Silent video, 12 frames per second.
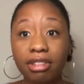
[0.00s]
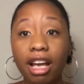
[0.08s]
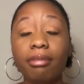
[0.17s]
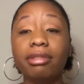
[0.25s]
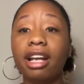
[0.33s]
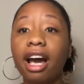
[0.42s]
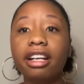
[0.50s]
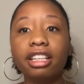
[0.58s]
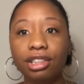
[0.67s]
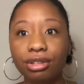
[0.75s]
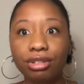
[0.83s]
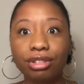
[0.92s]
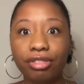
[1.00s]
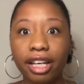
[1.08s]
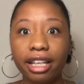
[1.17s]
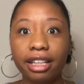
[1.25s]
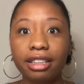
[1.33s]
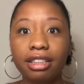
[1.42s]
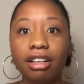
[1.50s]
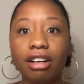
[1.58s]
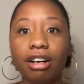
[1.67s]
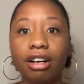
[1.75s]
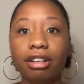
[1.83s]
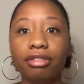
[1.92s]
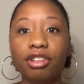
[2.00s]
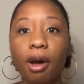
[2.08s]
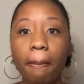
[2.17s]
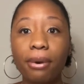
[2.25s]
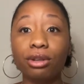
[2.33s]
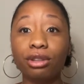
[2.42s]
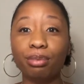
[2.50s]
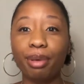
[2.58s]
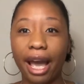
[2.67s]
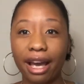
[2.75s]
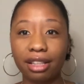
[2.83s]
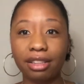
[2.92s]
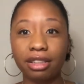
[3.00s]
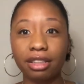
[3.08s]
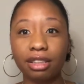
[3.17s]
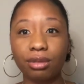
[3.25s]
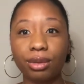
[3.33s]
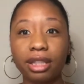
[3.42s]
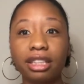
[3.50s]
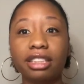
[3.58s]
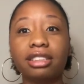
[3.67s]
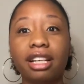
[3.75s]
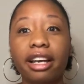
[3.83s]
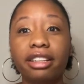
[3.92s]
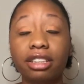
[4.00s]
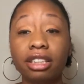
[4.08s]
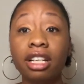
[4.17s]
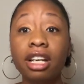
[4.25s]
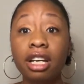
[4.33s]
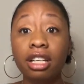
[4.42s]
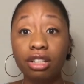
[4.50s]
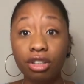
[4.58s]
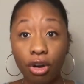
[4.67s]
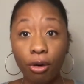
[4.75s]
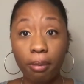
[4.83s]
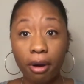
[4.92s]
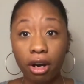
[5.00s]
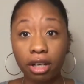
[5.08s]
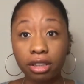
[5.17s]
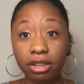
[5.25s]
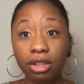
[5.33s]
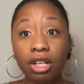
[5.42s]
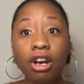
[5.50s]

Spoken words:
I'm not a huge fan of a pulled back look when there's either no part